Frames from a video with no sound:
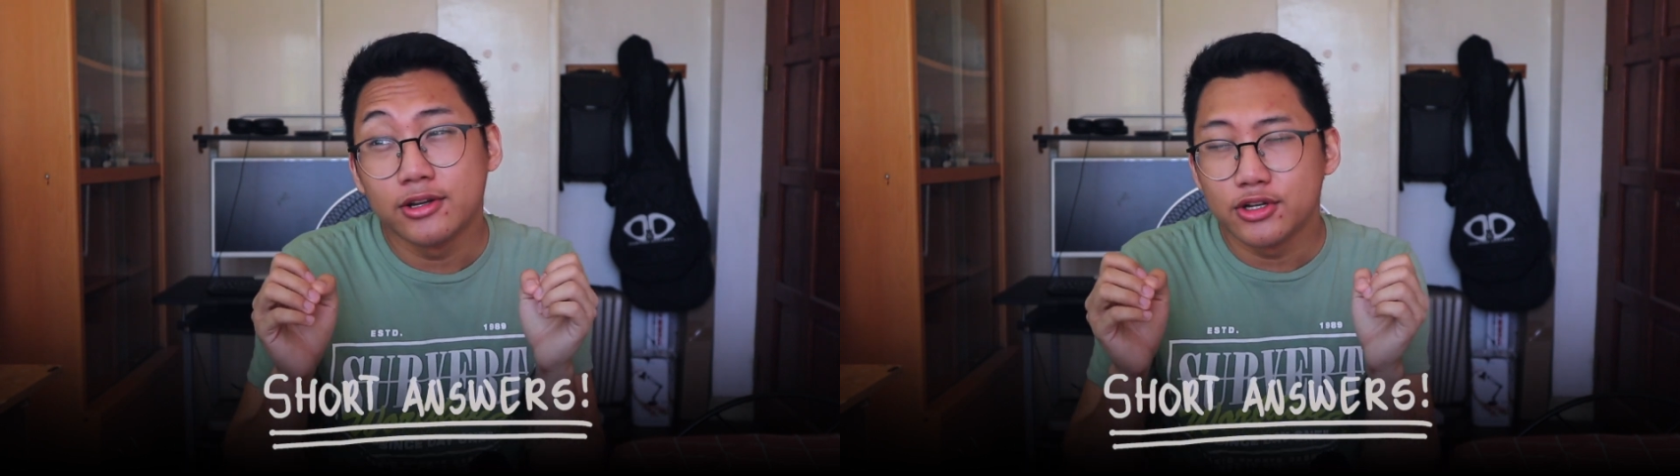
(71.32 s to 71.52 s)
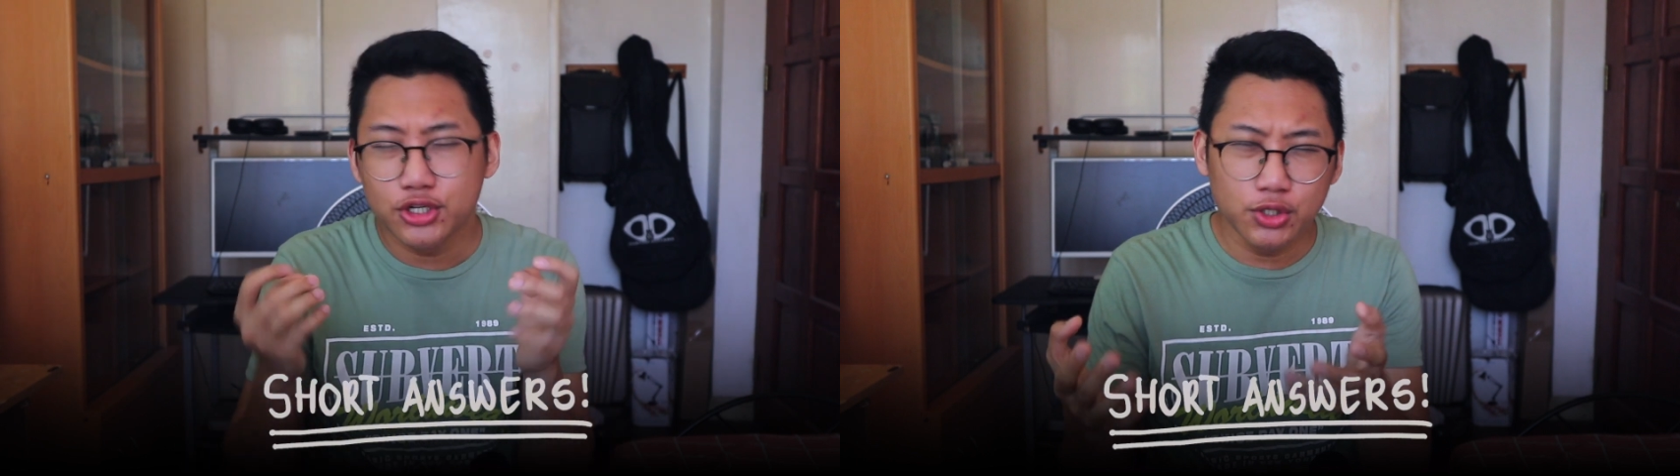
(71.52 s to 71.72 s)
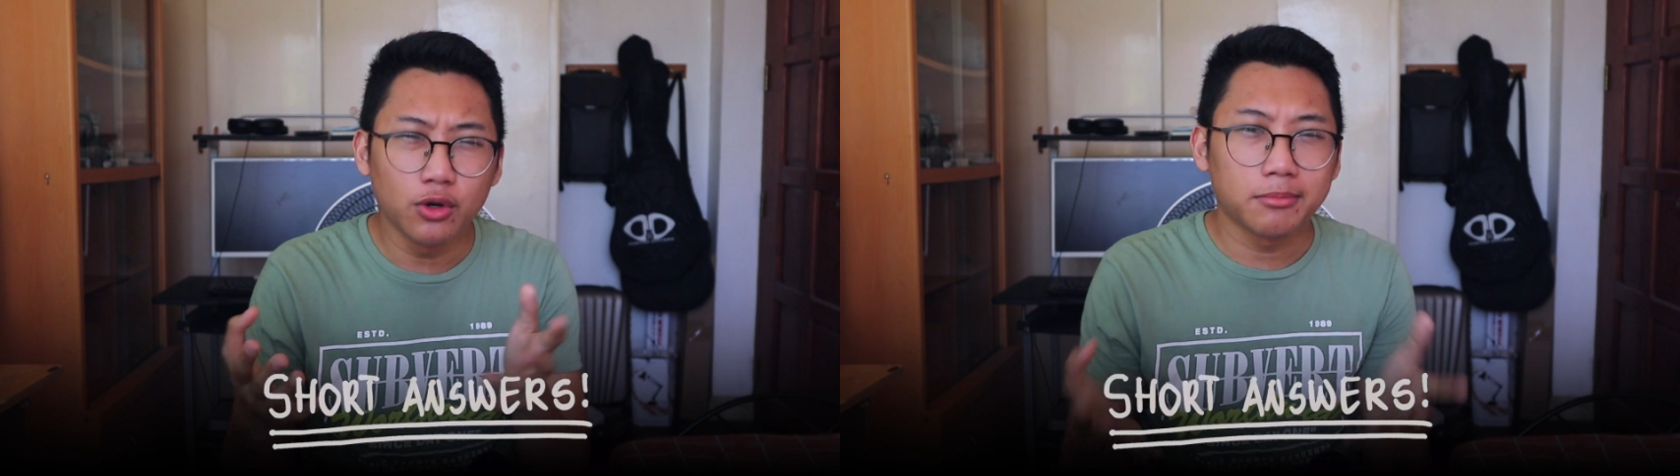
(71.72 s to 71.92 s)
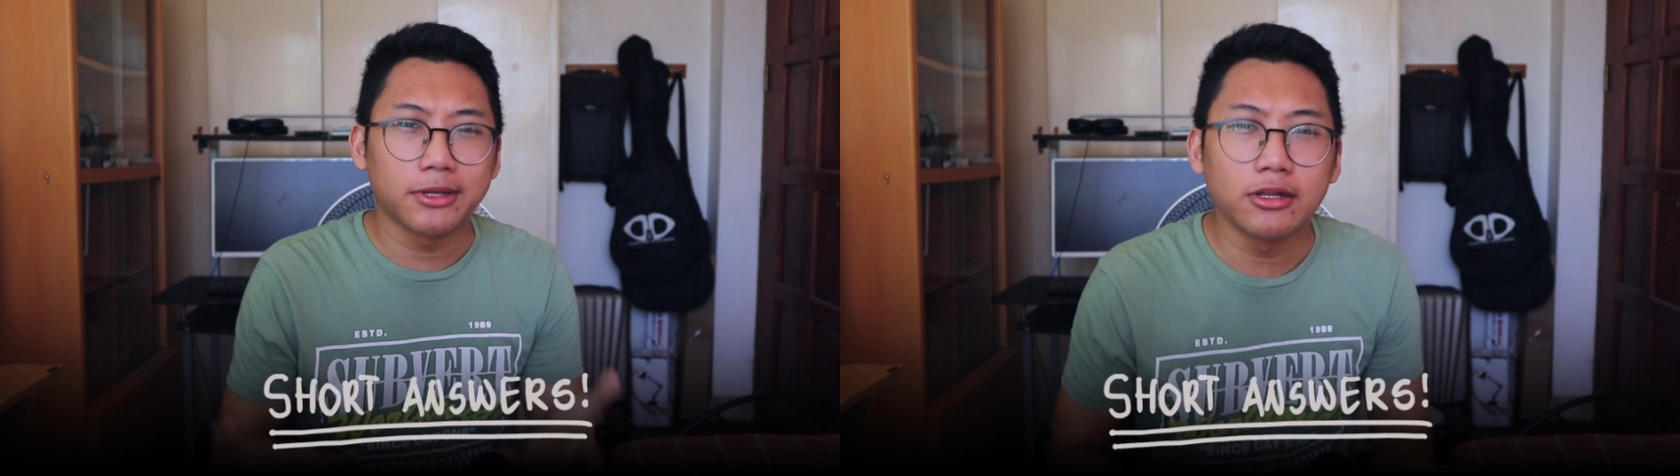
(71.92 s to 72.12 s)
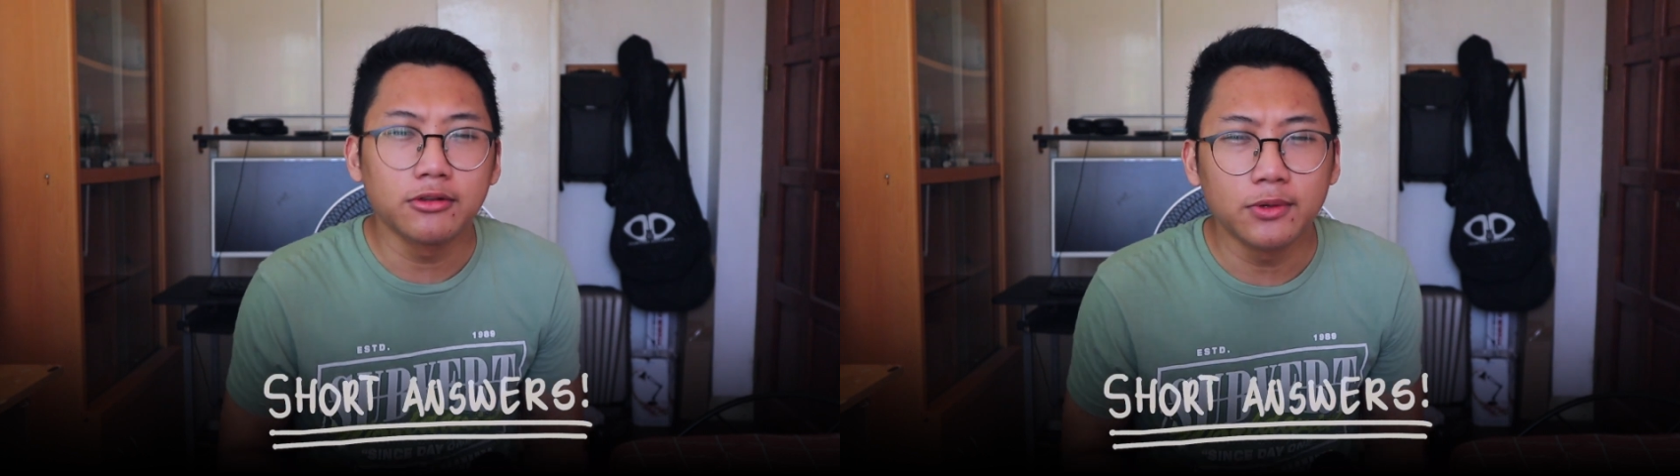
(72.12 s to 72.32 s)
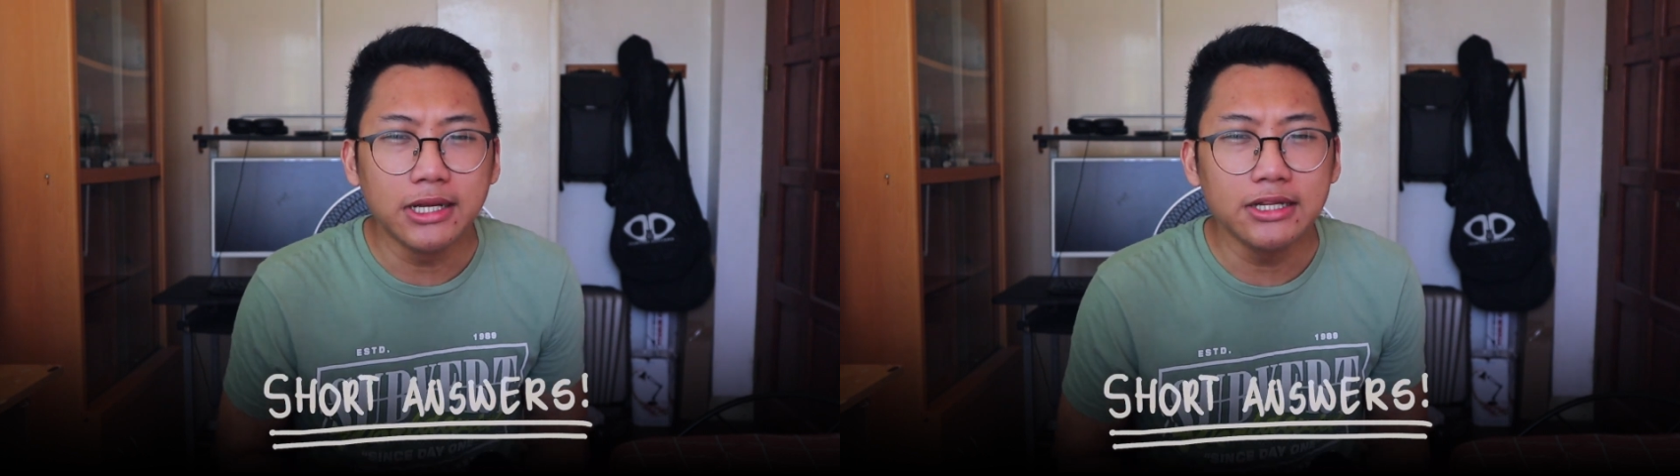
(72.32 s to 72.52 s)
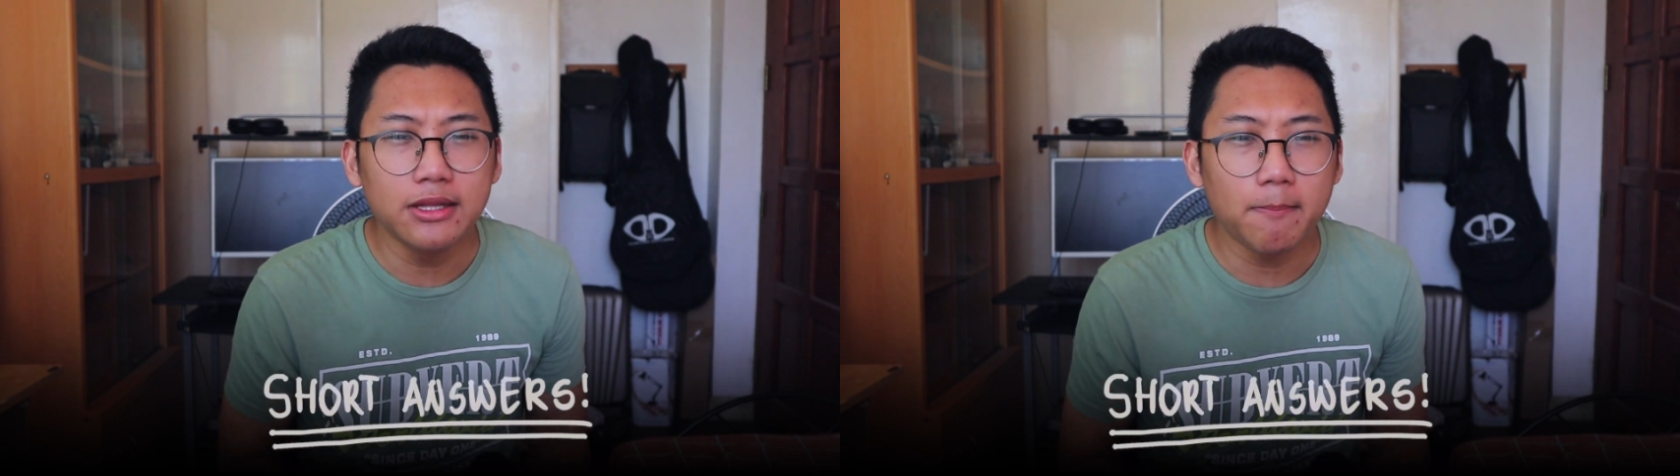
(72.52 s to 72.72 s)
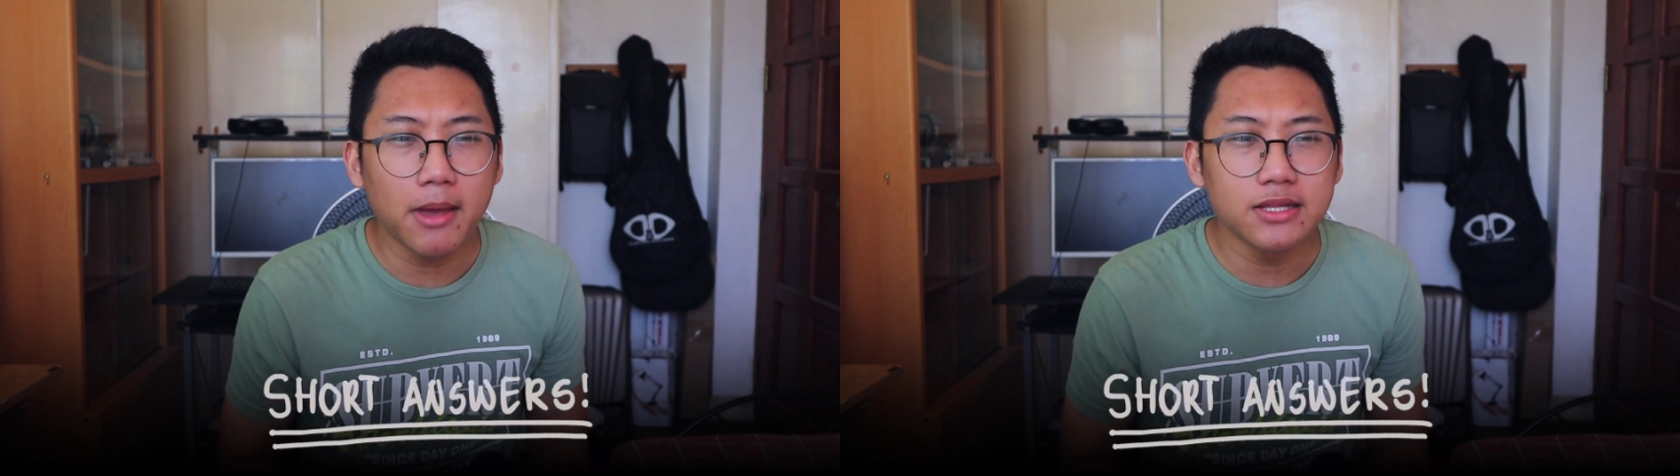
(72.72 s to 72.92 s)
Sure, but it really
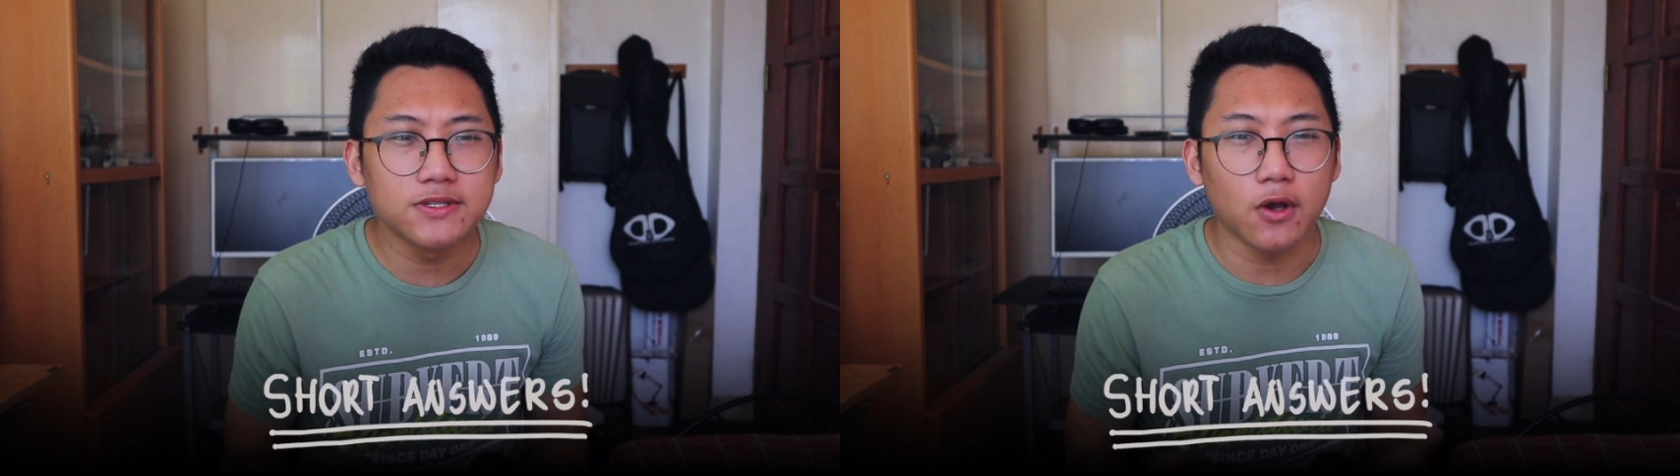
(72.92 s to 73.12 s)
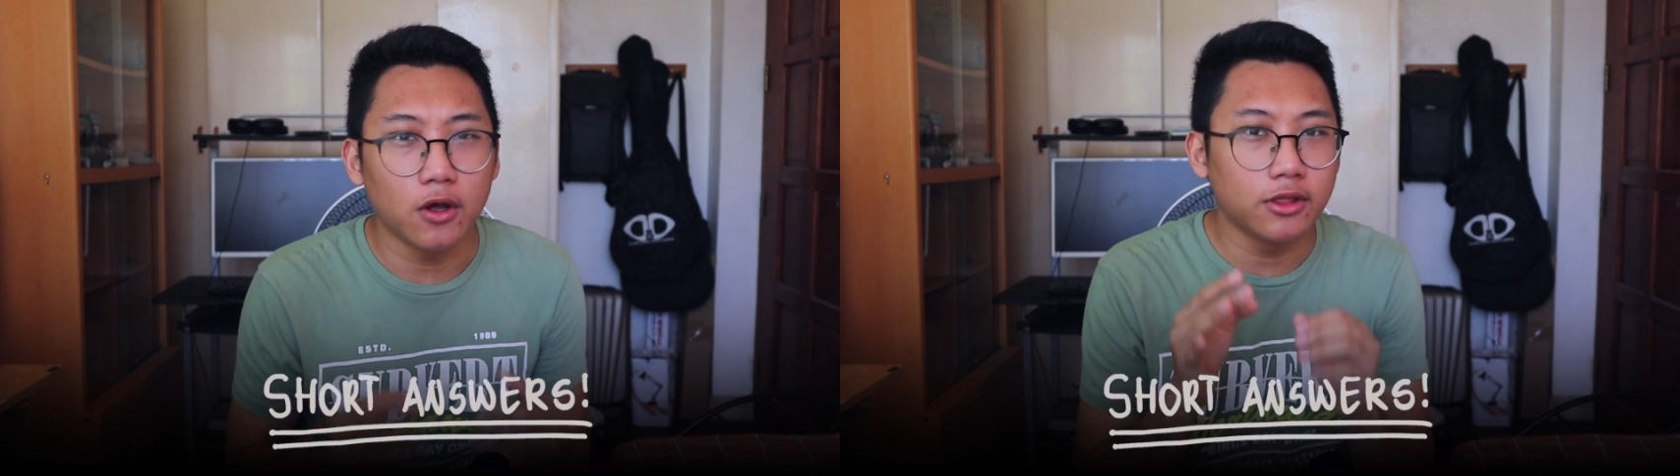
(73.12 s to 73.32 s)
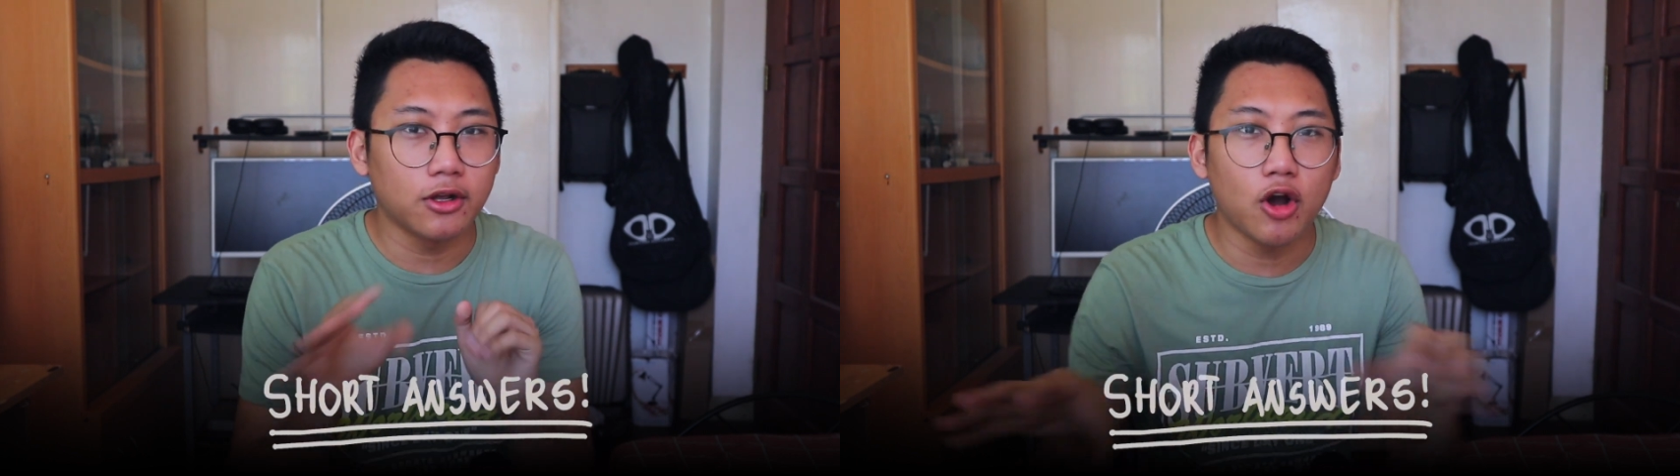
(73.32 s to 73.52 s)
depends on the